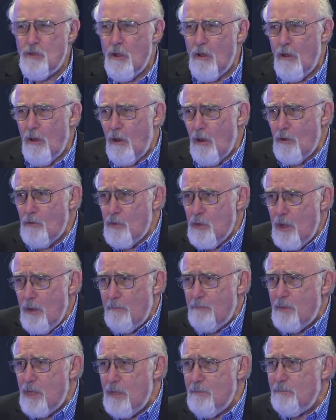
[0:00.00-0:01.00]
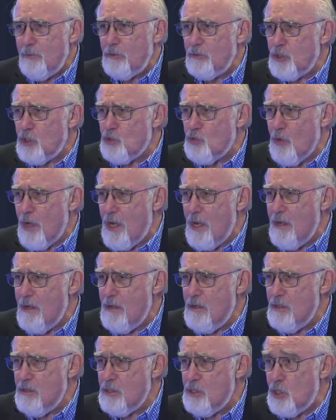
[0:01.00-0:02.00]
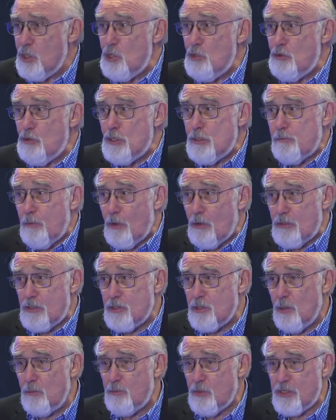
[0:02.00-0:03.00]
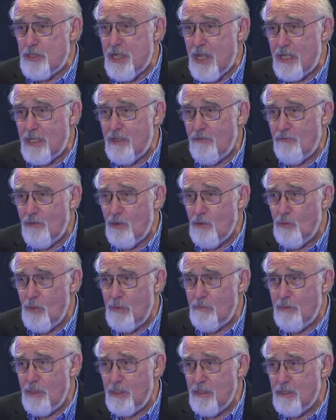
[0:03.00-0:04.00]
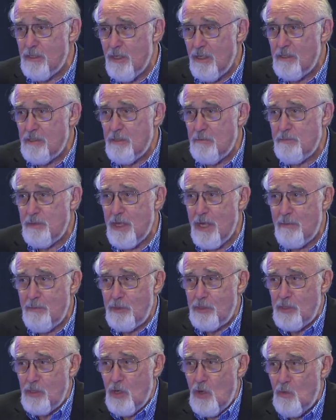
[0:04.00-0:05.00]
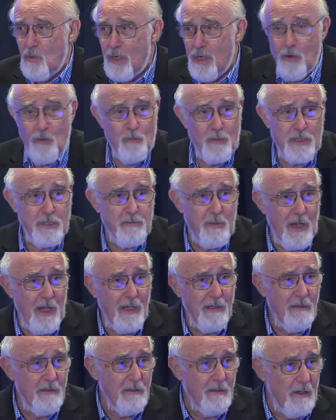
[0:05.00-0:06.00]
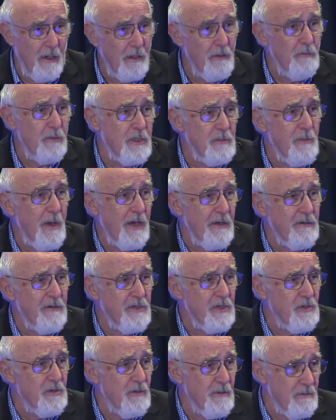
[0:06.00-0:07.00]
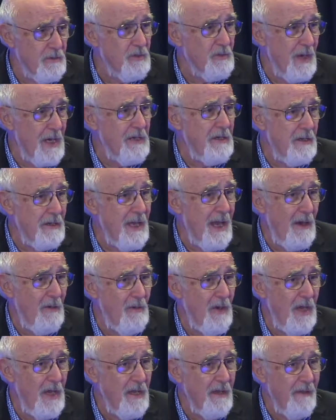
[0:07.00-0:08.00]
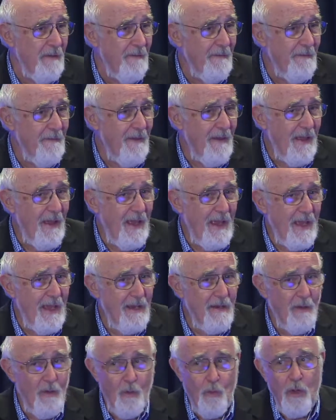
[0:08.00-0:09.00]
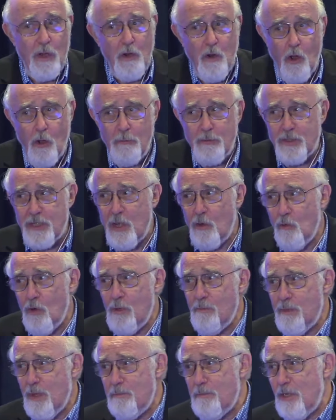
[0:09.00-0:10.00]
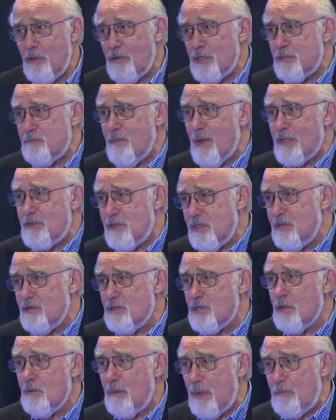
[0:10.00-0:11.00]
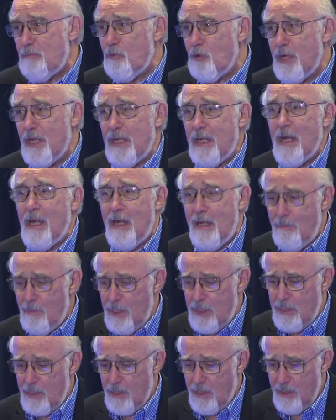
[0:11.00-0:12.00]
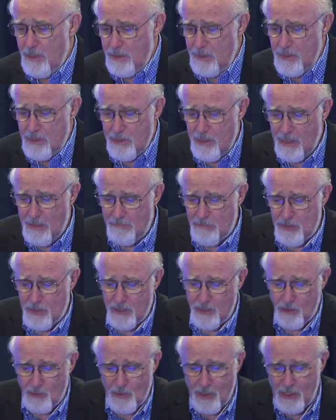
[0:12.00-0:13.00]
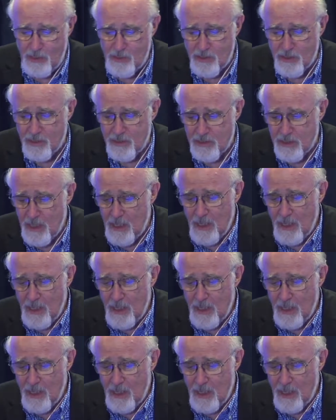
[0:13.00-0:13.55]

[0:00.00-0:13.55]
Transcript: are there people trained to use personal protective equipment to be able to go in and respond? Are the responders trained in that way? And one hopes they would be, because benzene is going to be pretty common in these kind of situations.